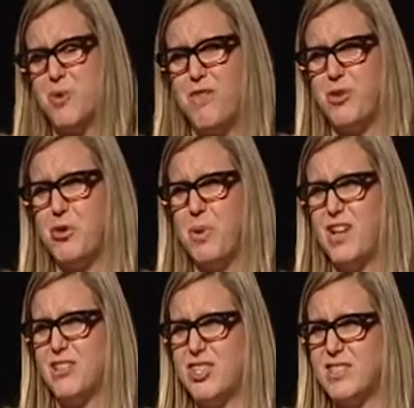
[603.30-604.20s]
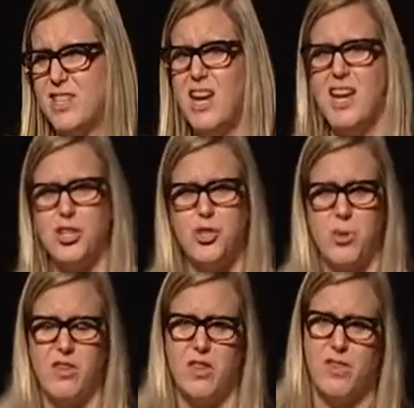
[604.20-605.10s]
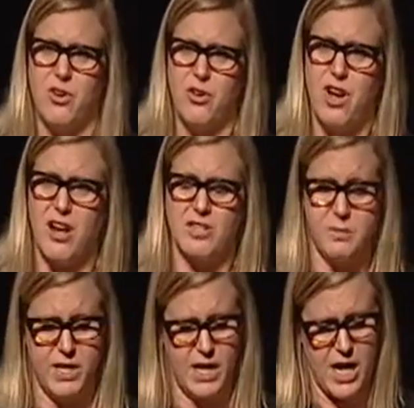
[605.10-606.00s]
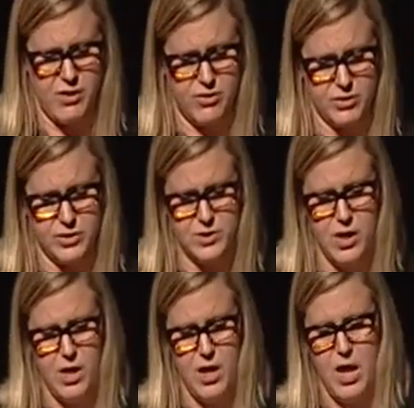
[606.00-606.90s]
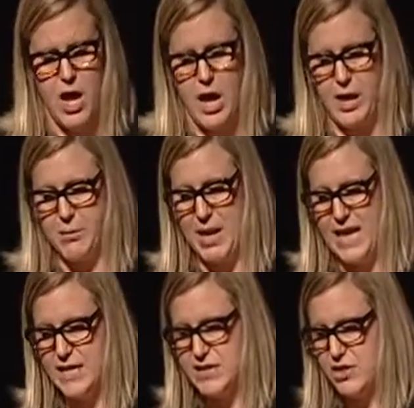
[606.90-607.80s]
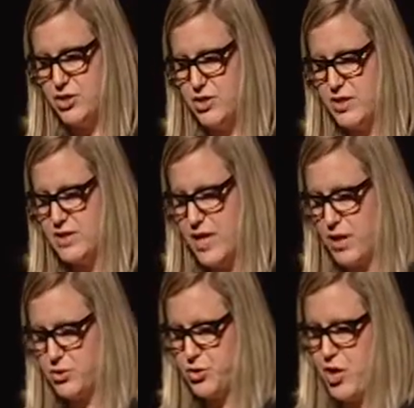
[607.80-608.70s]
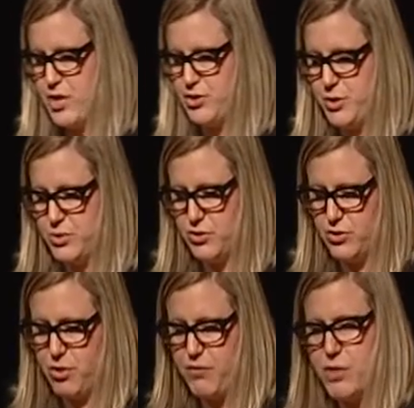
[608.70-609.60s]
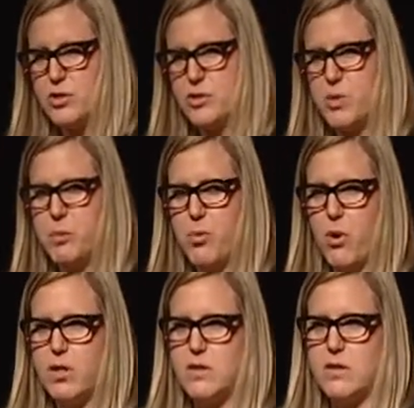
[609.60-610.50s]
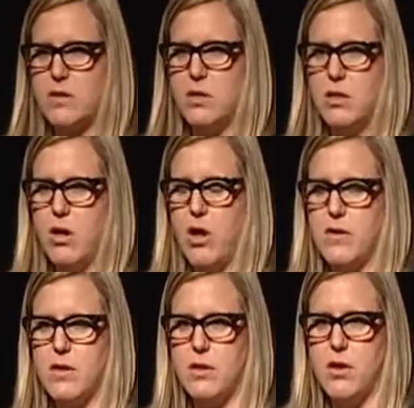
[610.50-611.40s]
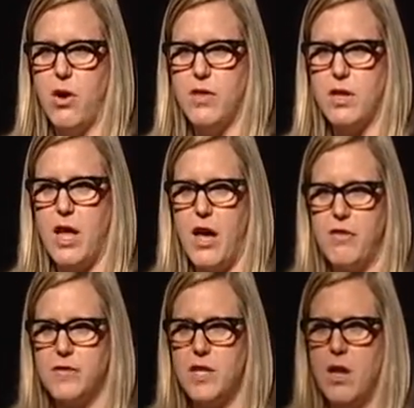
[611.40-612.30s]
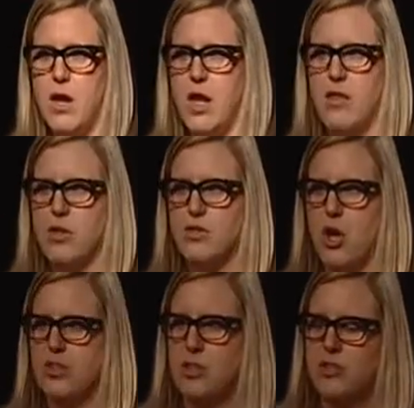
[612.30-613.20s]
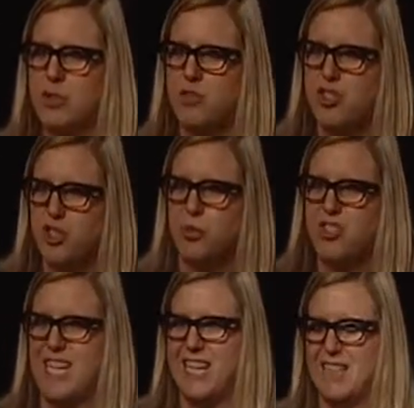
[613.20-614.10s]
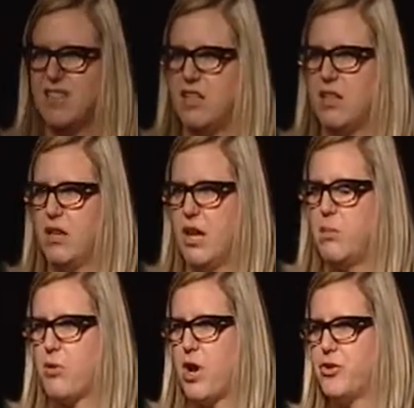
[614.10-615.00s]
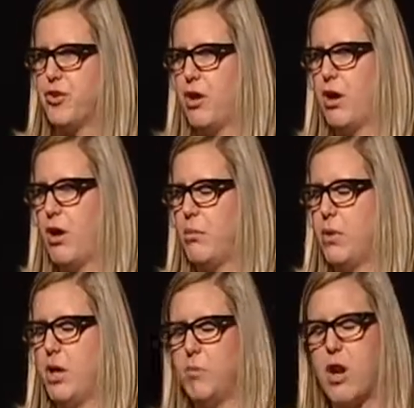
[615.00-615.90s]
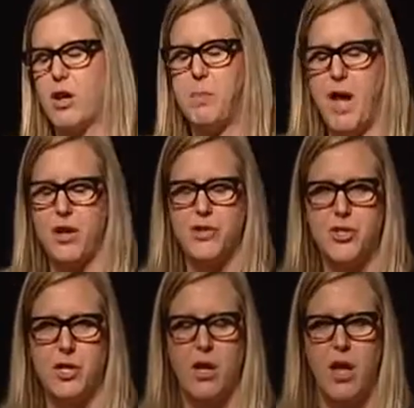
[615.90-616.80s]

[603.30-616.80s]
revenue by just ensuring that there are not as many errors. In addition to sales strategy, which are the first 3 points on the left, there's also some just utility in product packaging.